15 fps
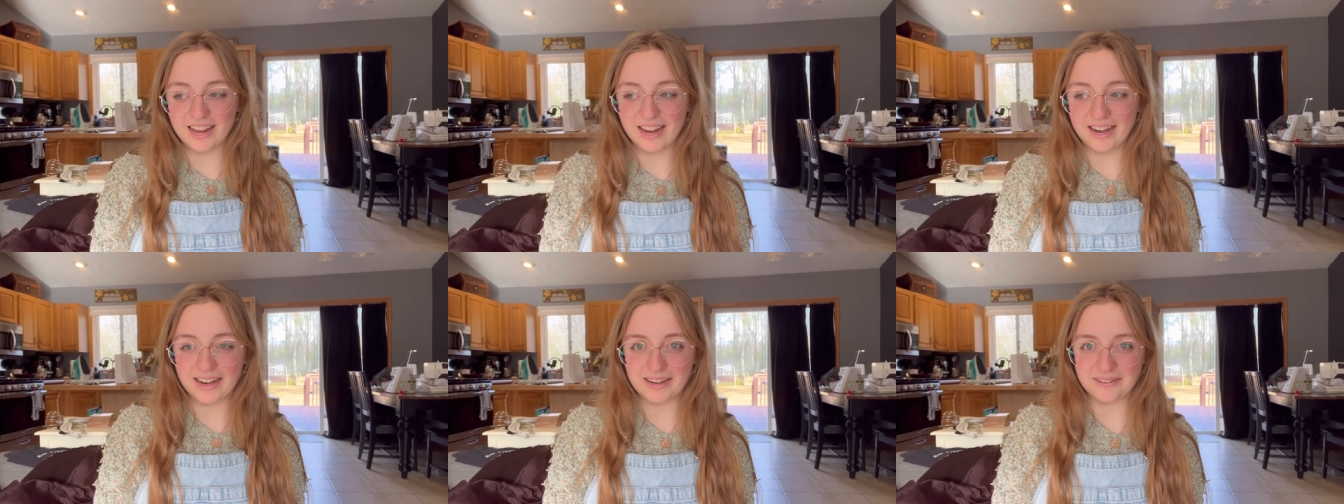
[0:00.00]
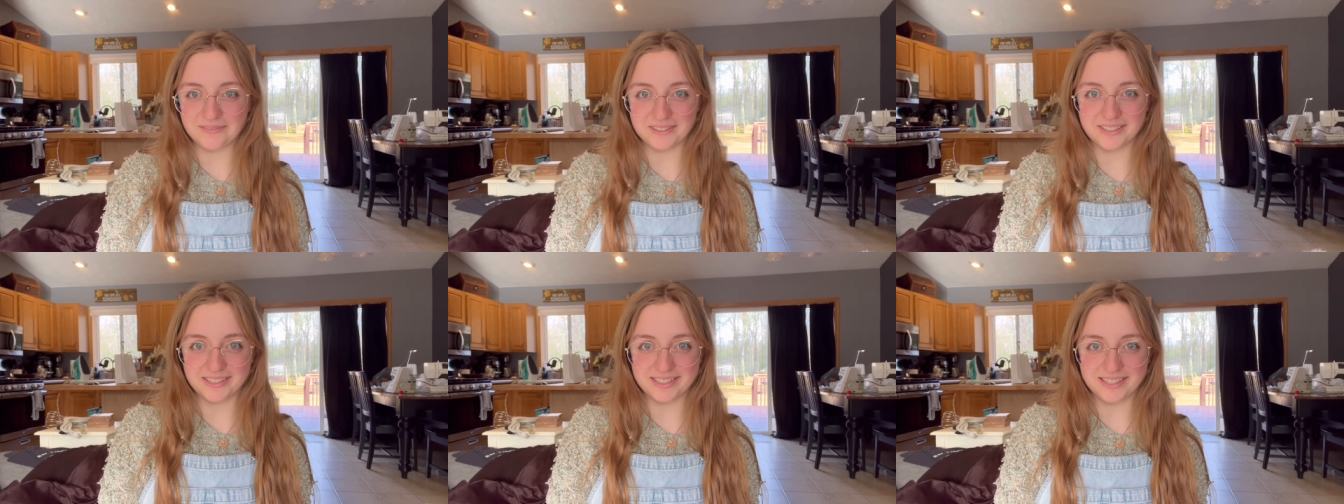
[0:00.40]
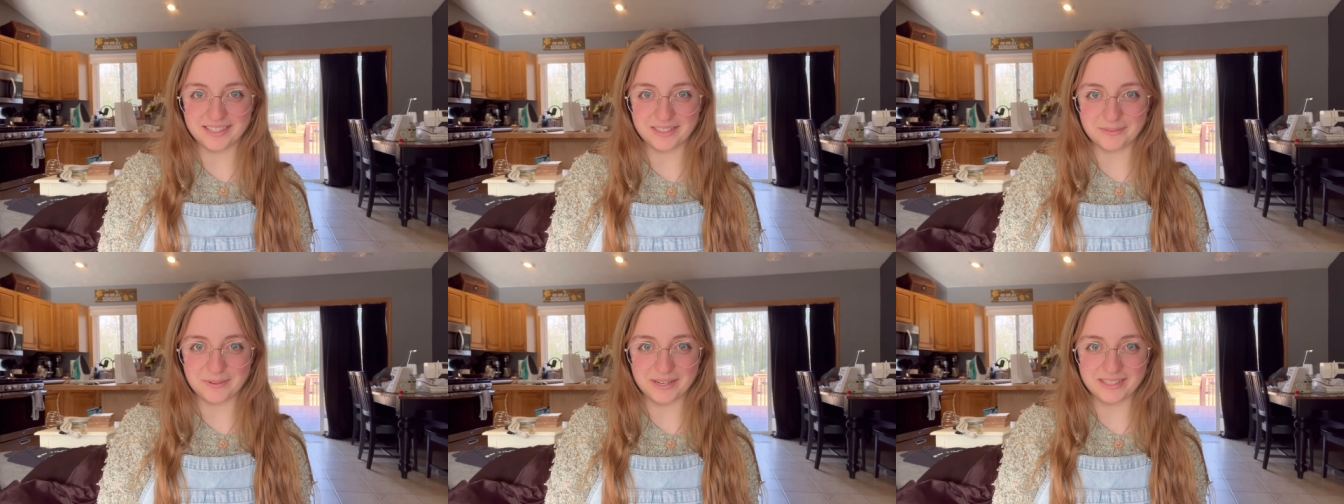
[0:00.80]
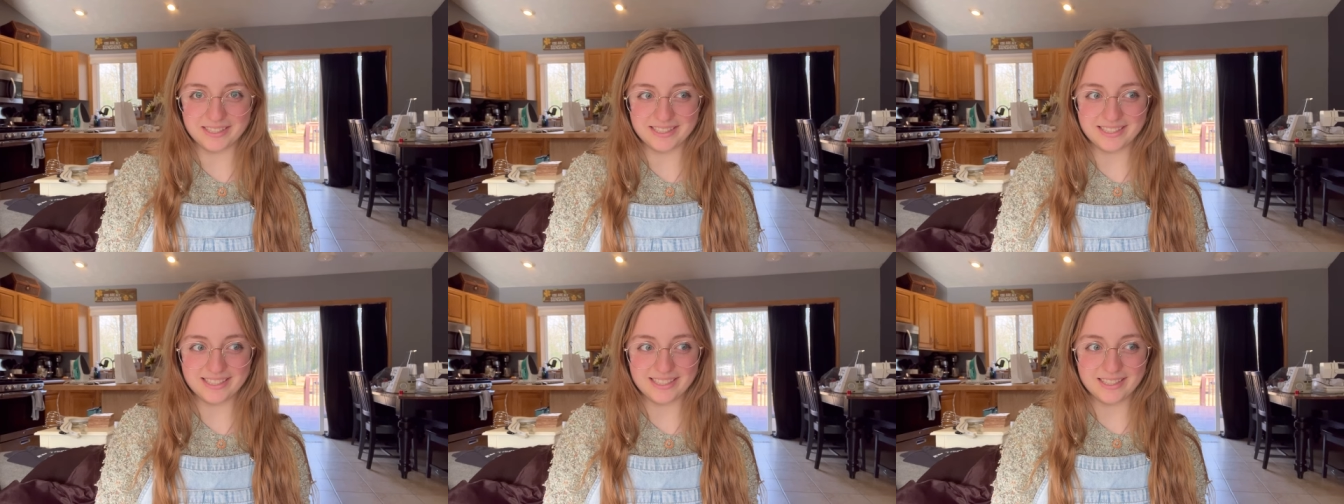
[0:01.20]
and I'm very excited about
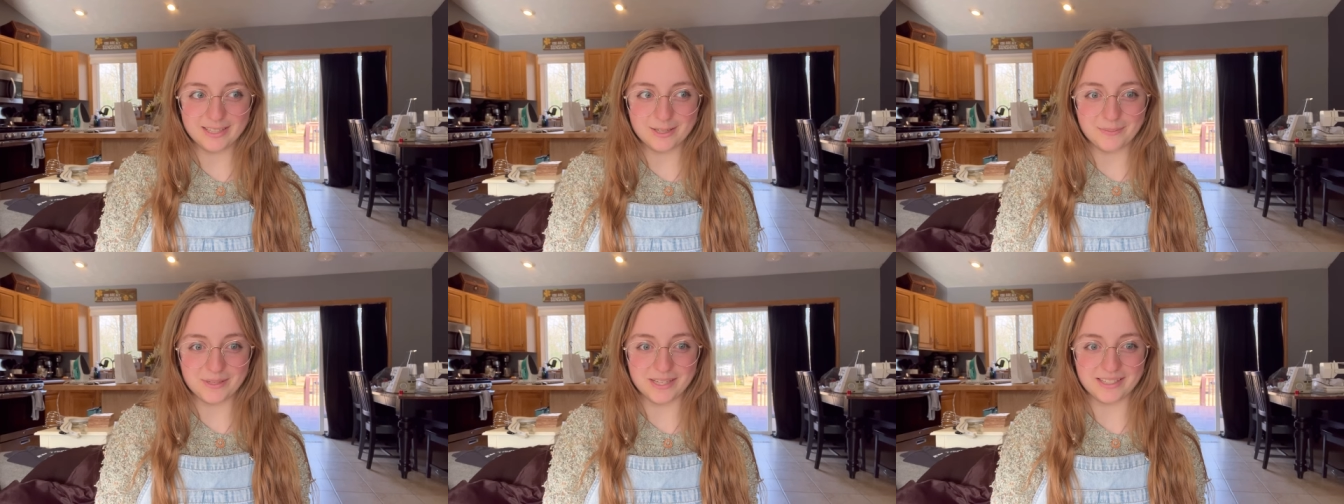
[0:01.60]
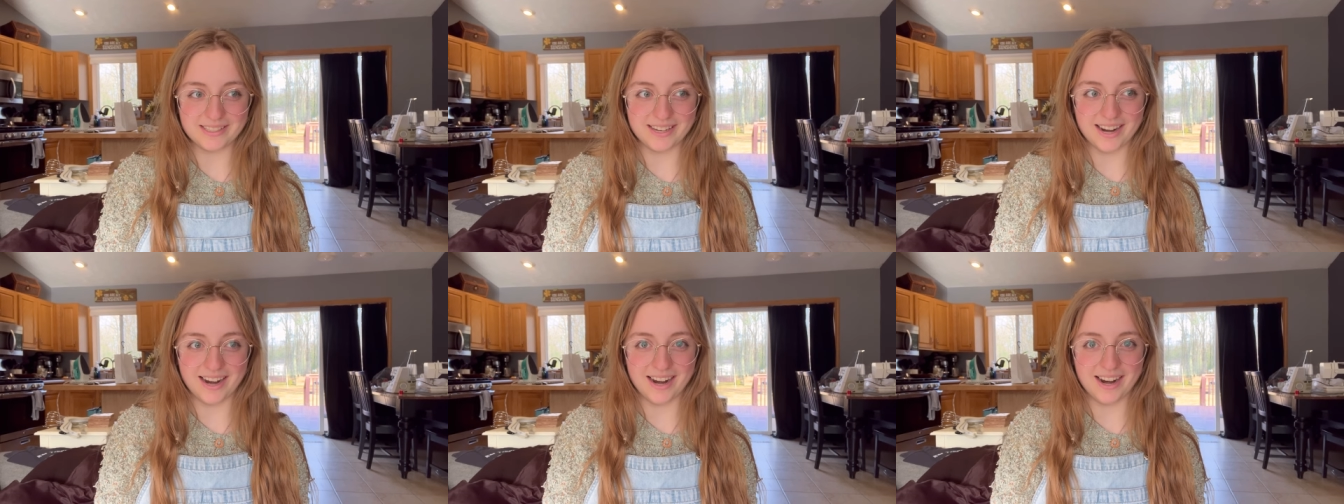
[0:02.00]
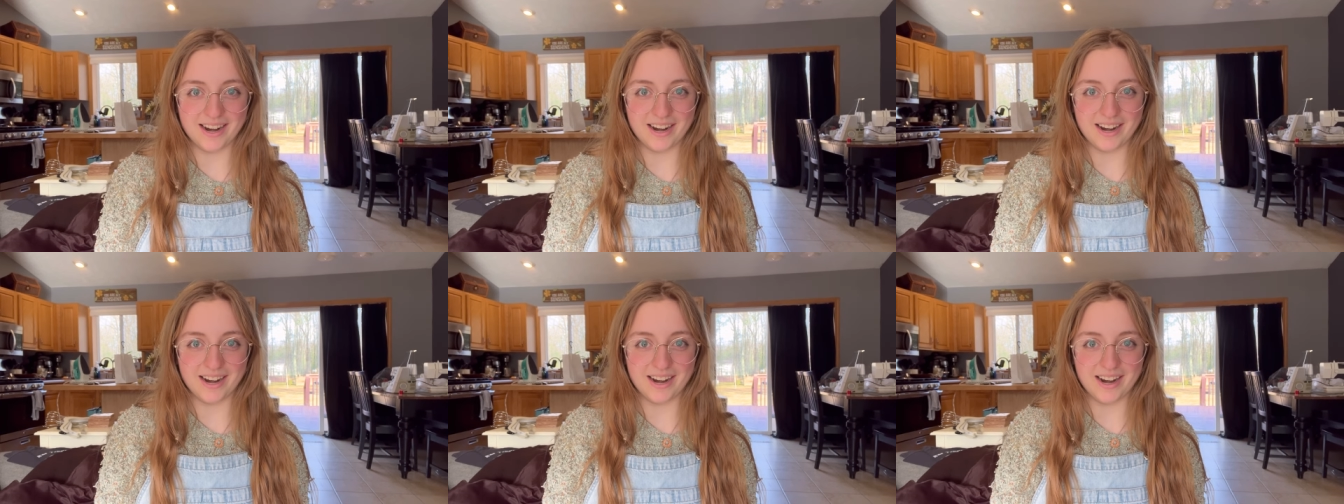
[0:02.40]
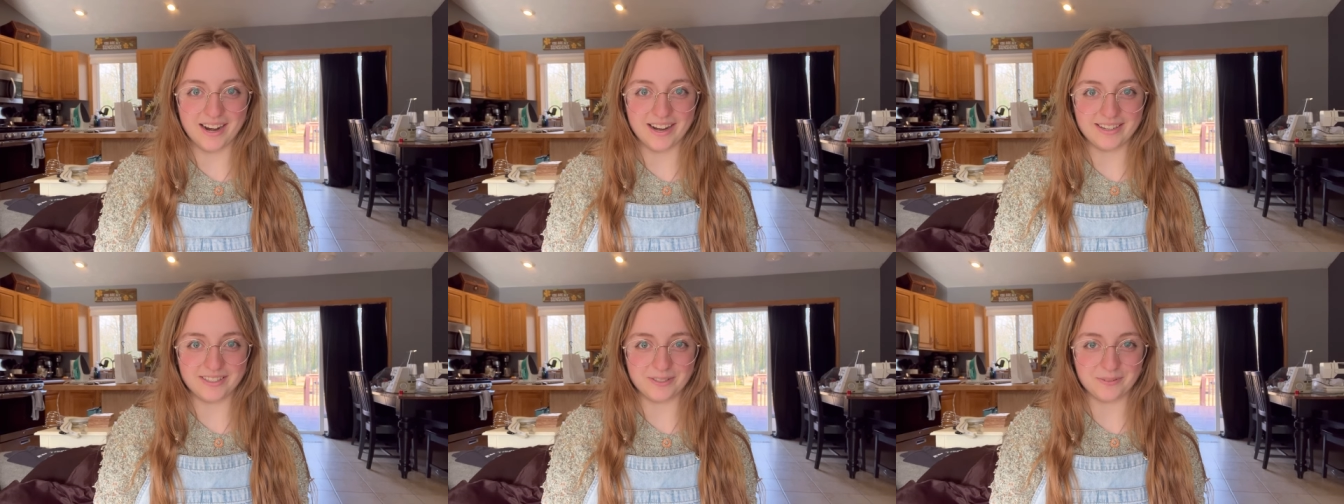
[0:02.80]
it because
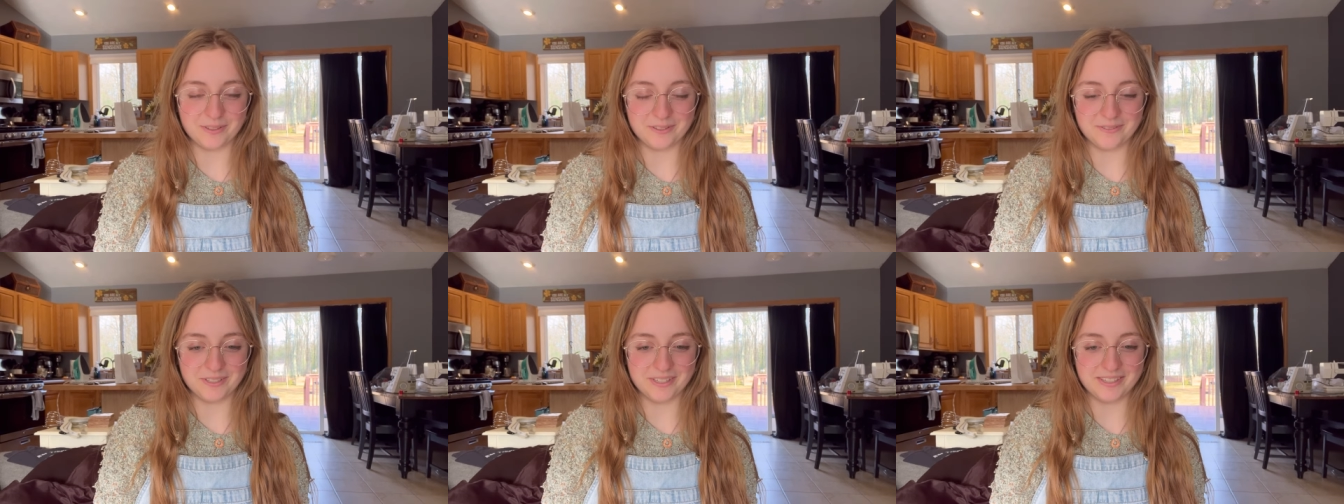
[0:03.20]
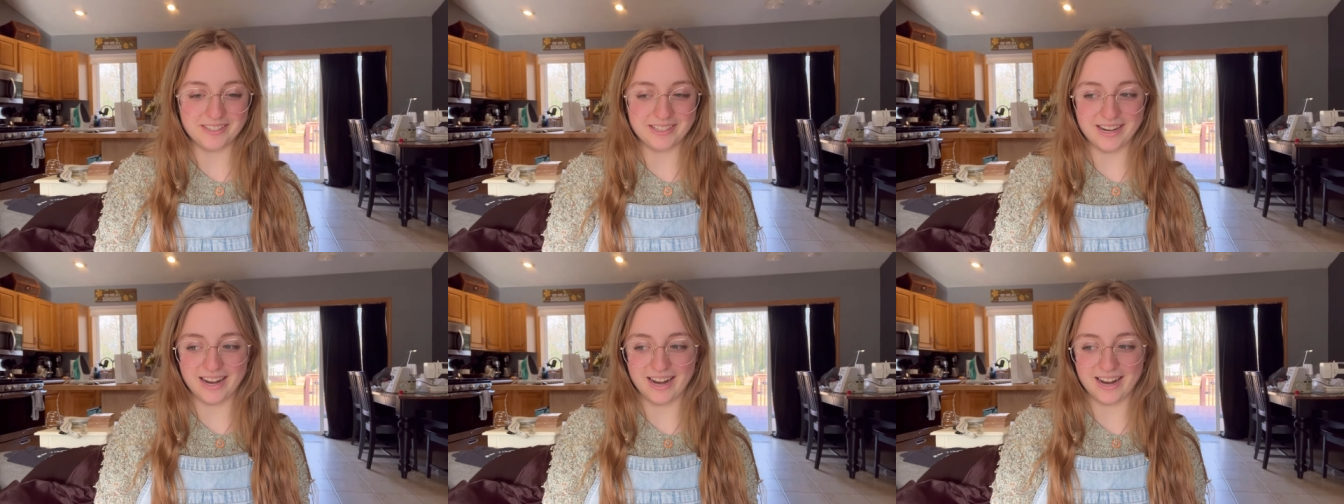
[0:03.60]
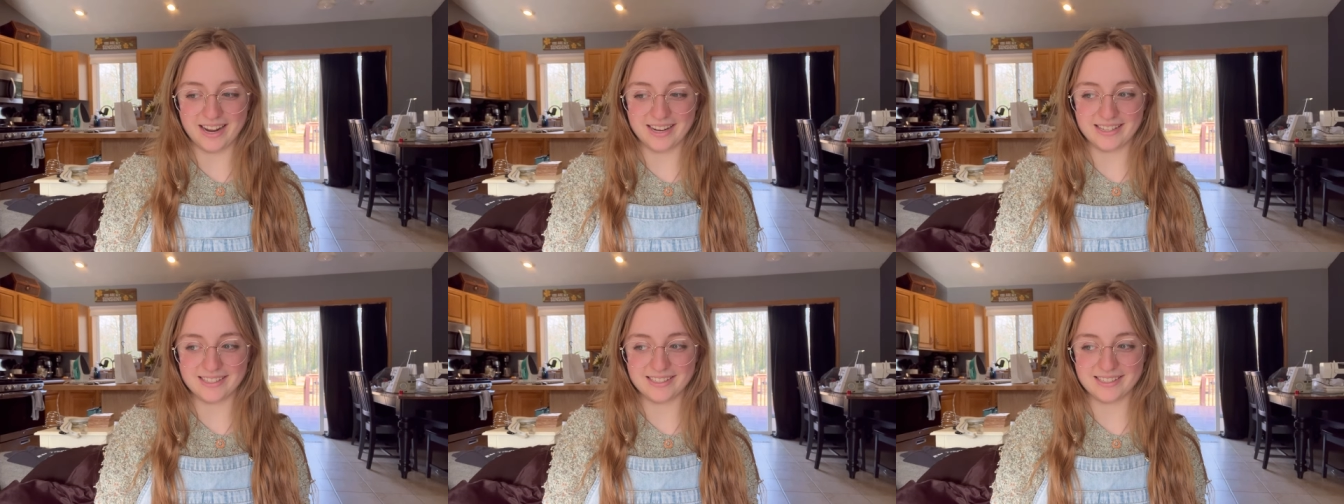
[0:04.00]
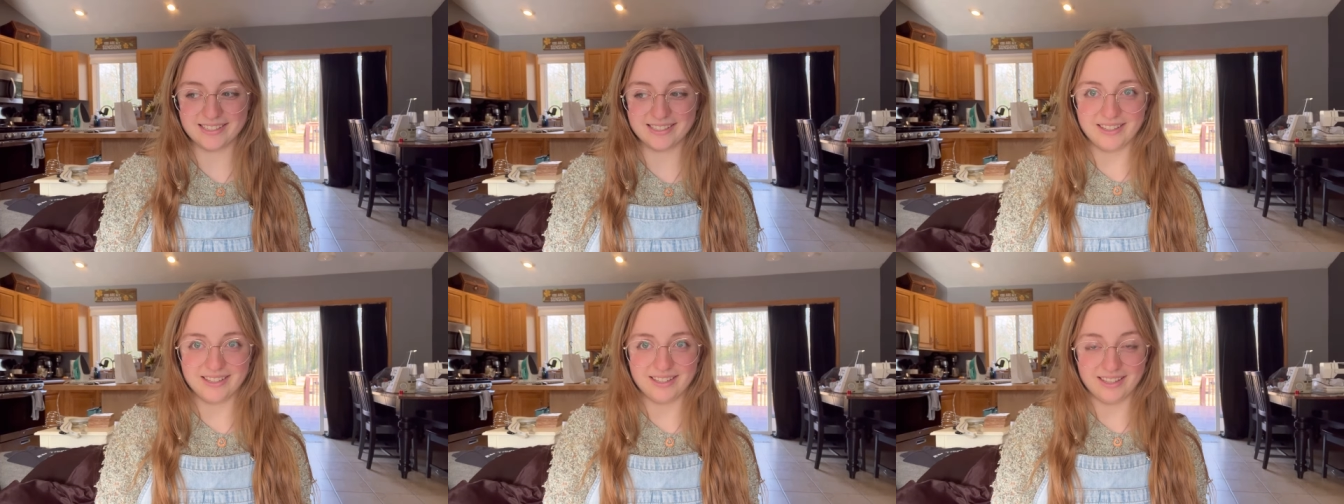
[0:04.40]
I just want to finish and
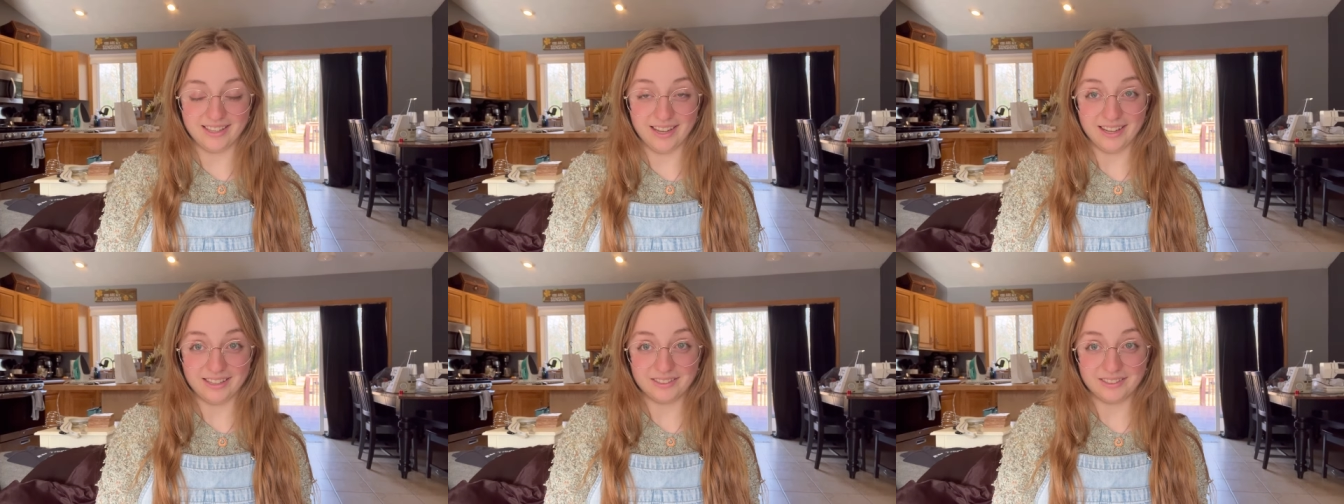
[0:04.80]
yeah.